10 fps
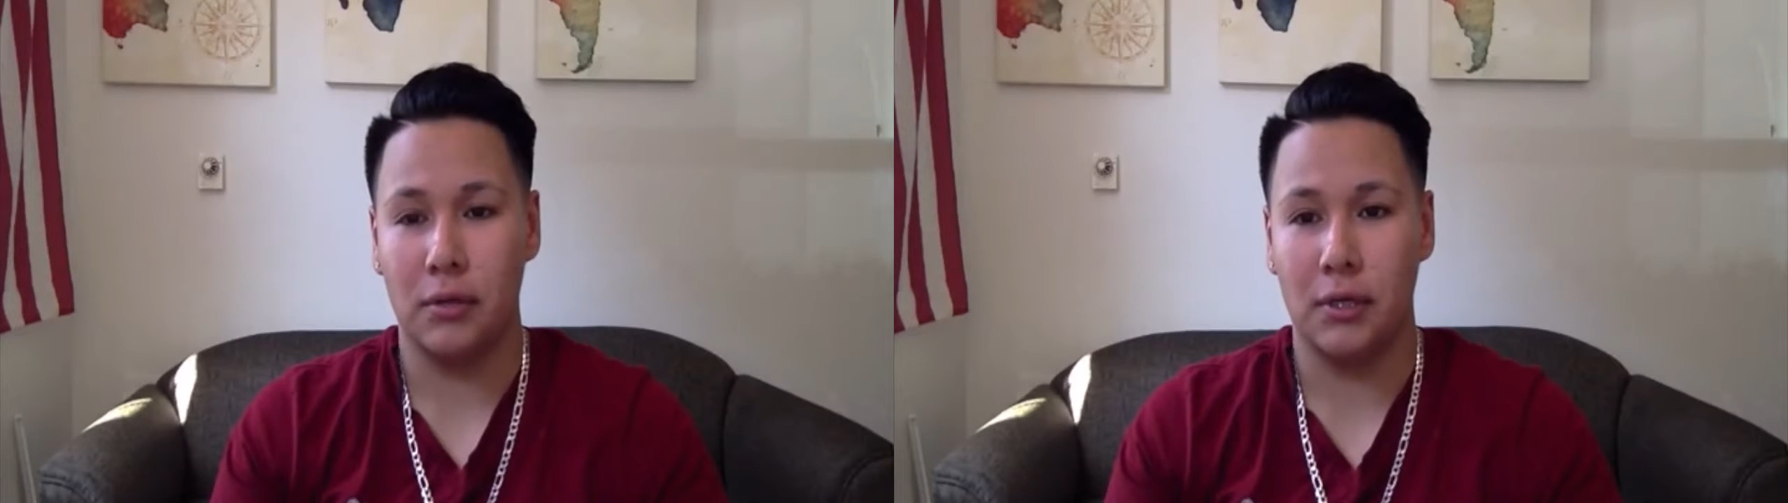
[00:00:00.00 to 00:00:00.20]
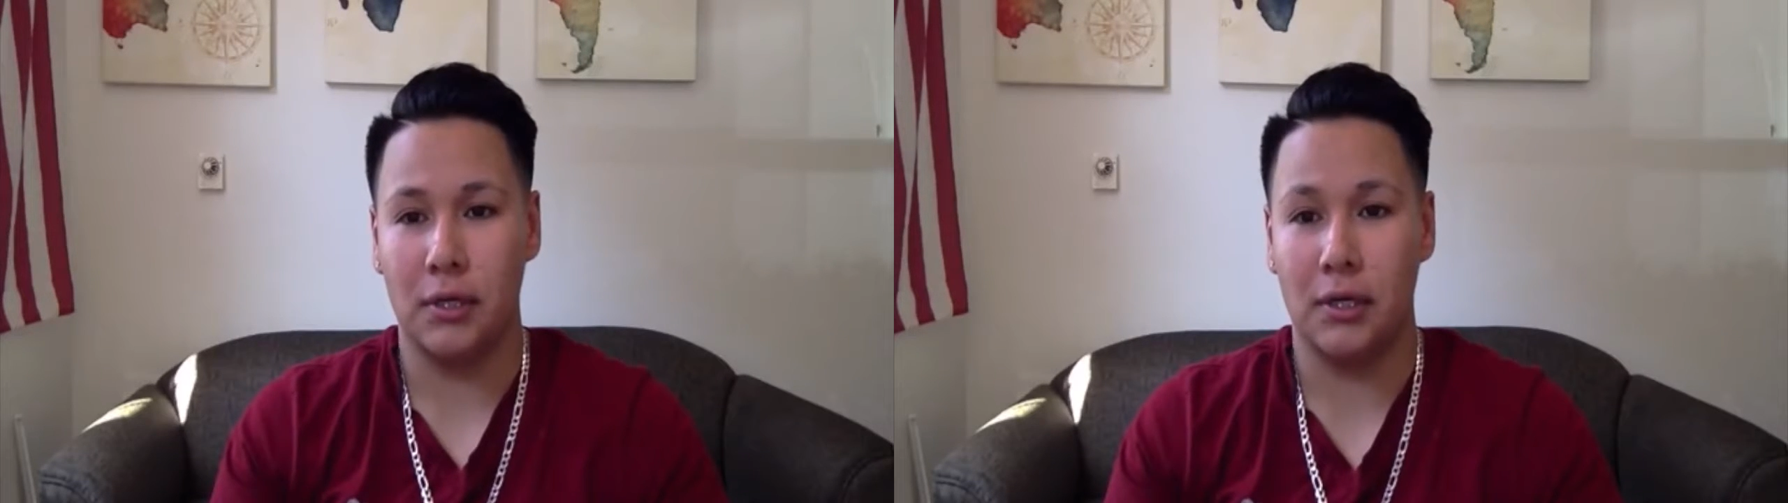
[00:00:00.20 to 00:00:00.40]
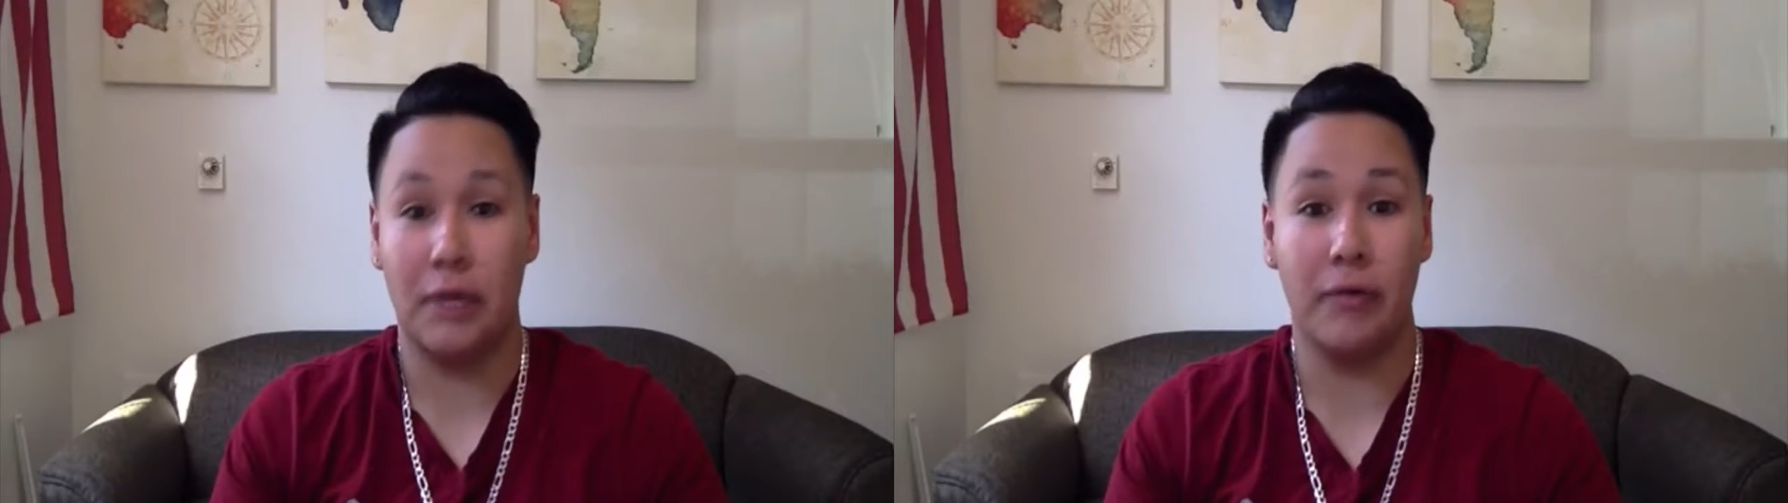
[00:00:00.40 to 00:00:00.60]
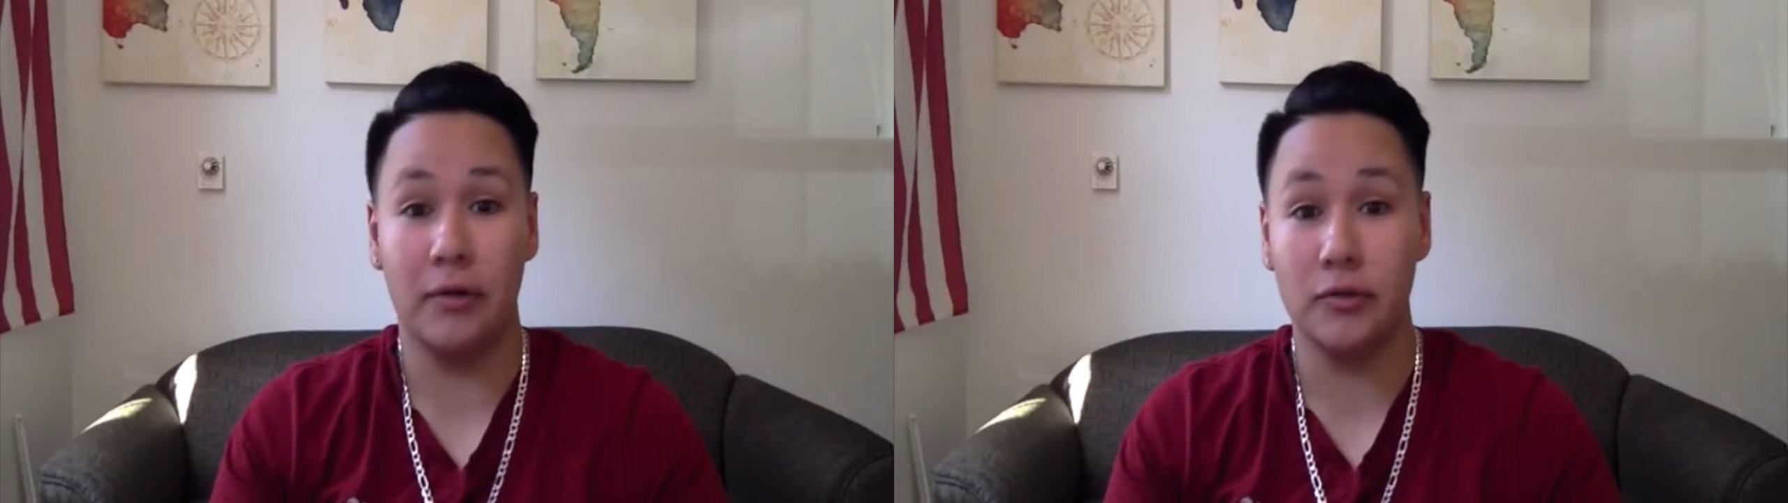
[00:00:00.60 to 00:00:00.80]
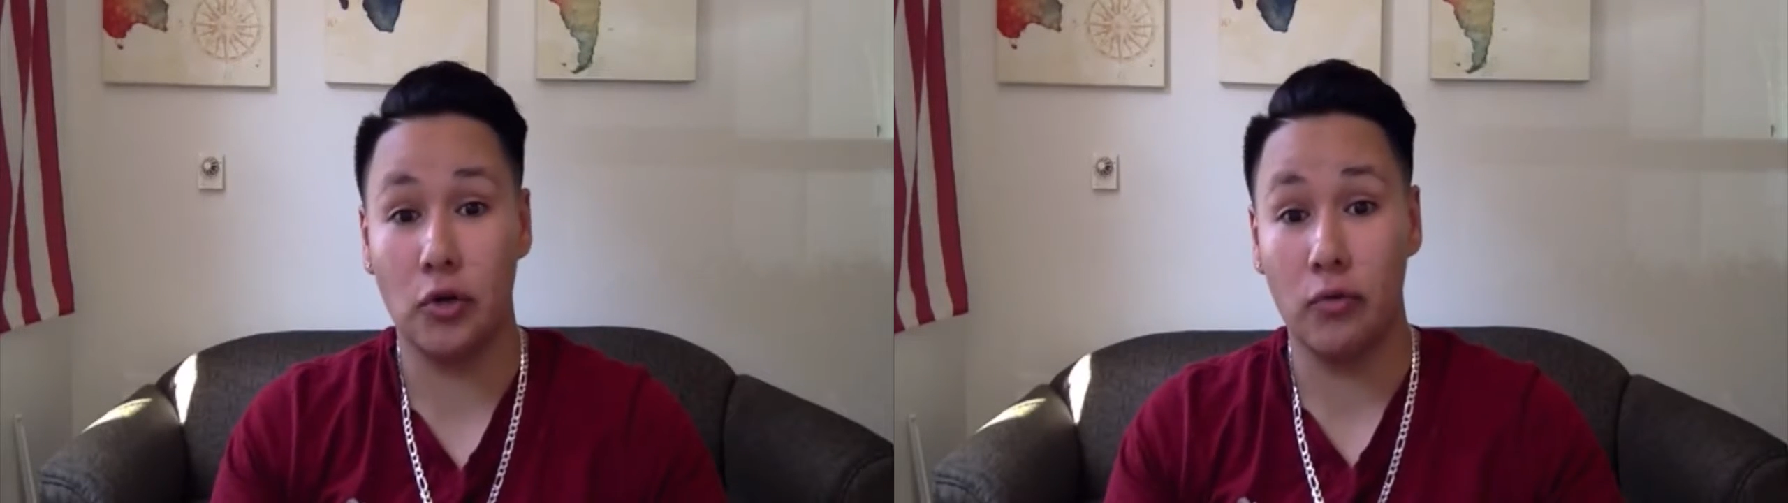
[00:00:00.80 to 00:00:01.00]
and I've
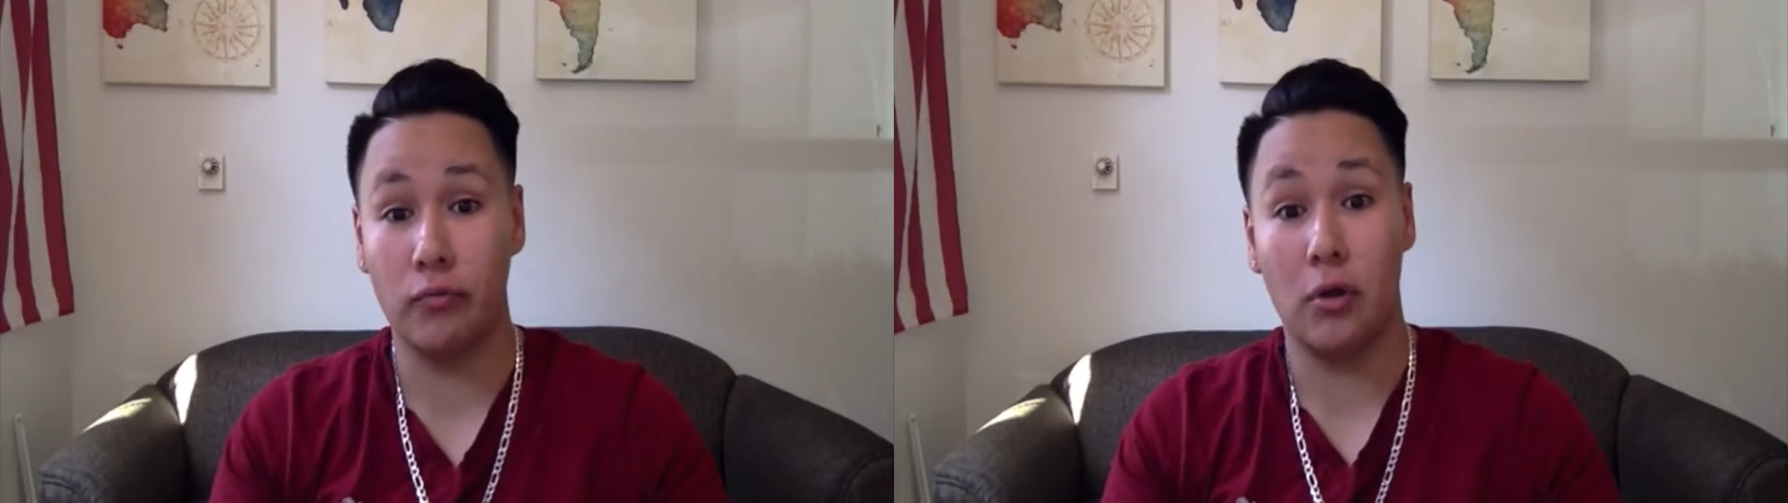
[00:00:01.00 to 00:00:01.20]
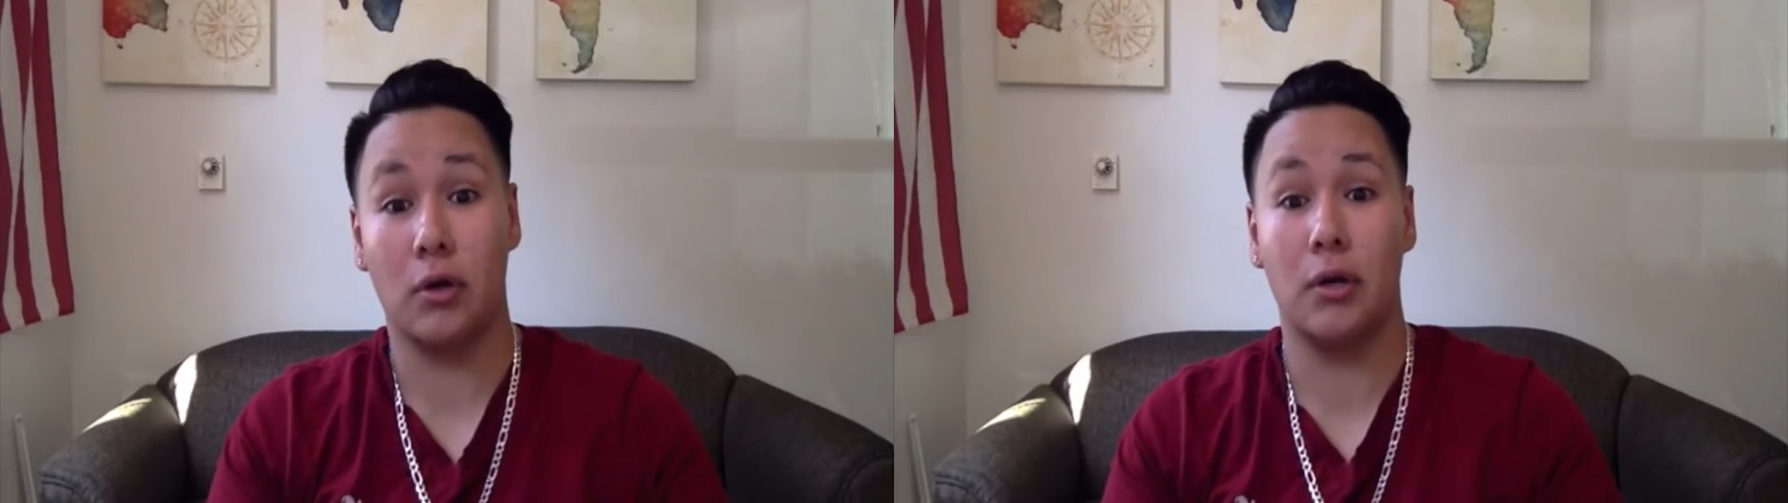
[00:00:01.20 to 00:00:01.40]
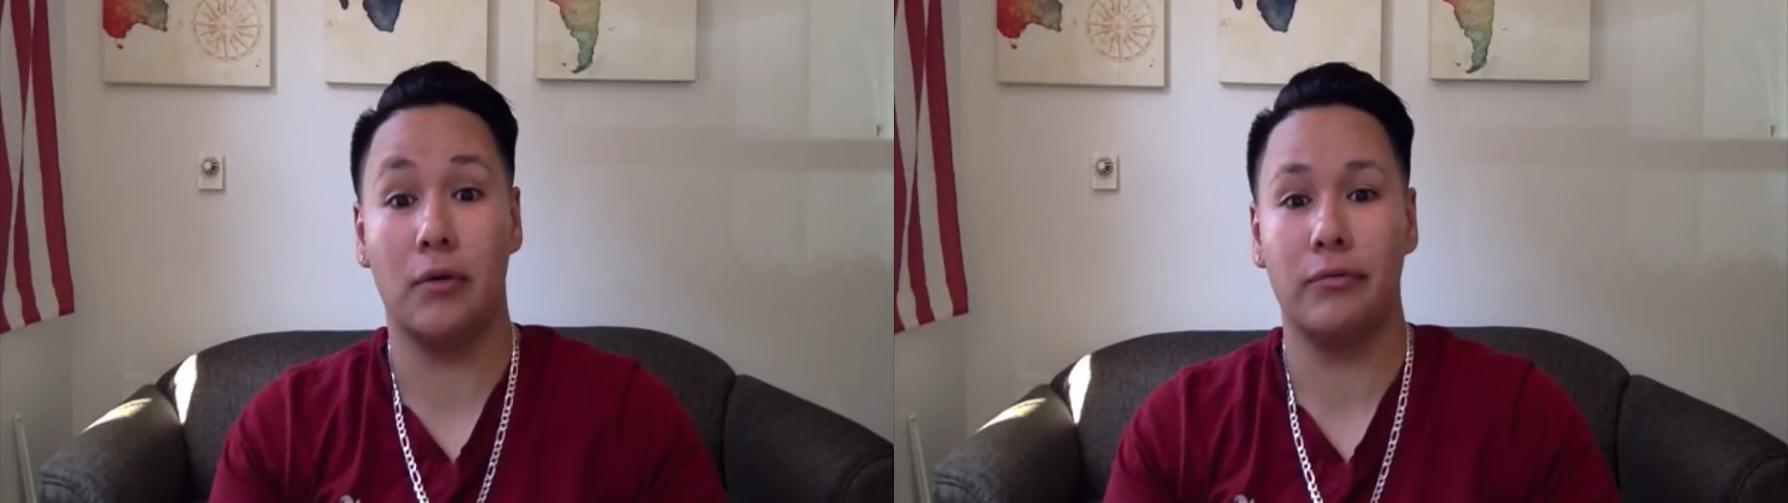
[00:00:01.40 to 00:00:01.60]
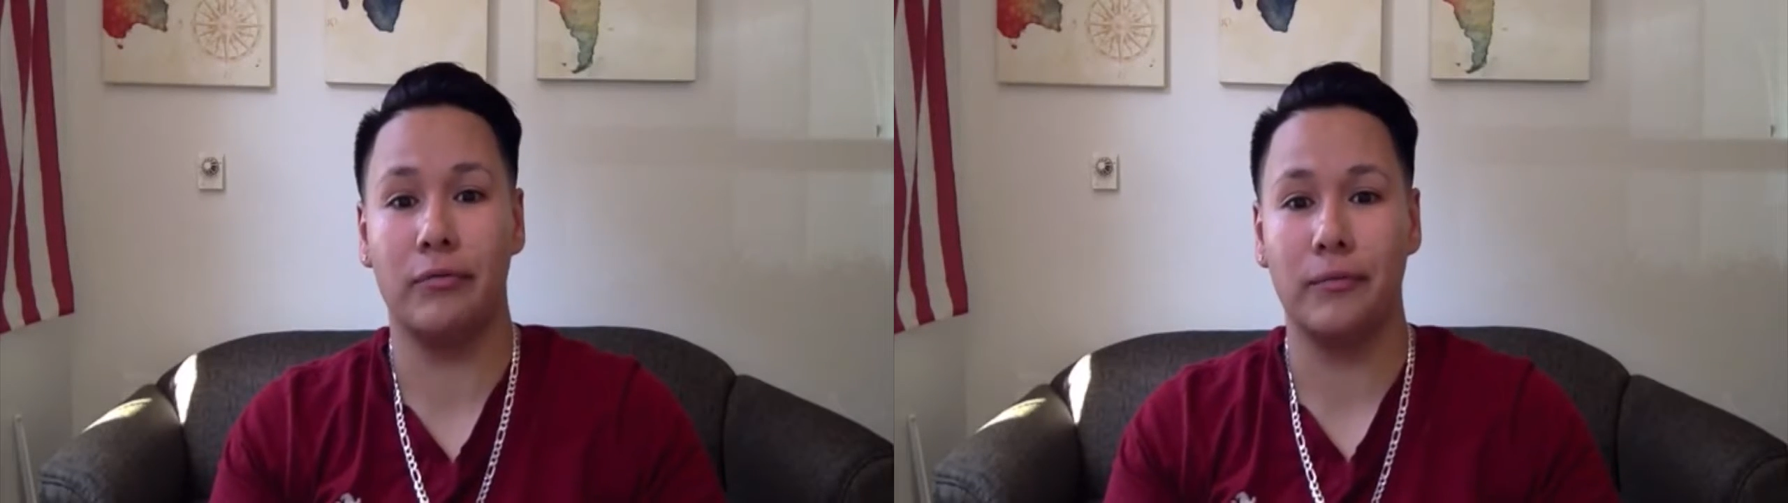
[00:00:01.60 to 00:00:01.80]
held this off long enough,